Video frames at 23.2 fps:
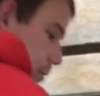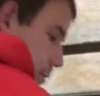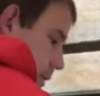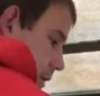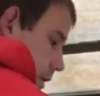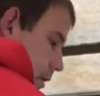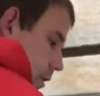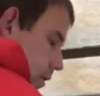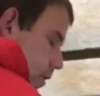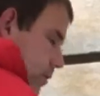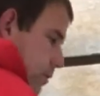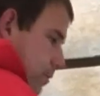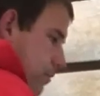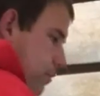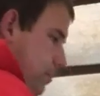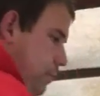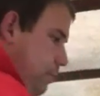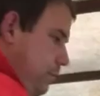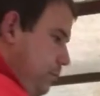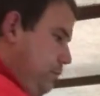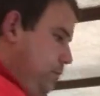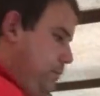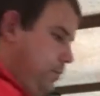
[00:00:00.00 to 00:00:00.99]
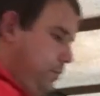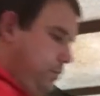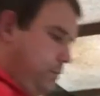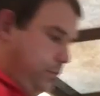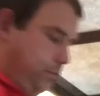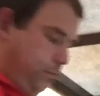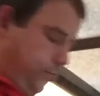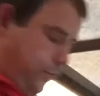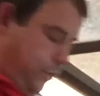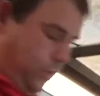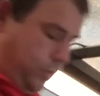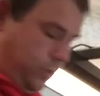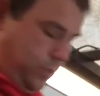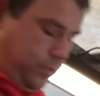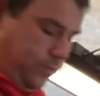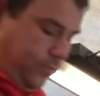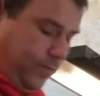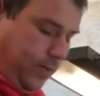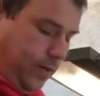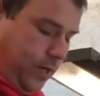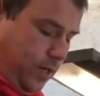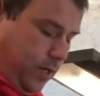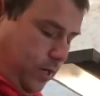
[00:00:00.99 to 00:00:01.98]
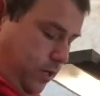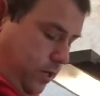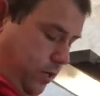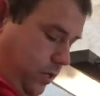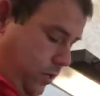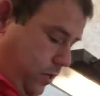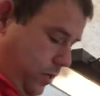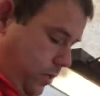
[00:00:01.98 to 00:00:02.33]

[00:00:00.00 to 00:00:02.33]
bit of burst of air.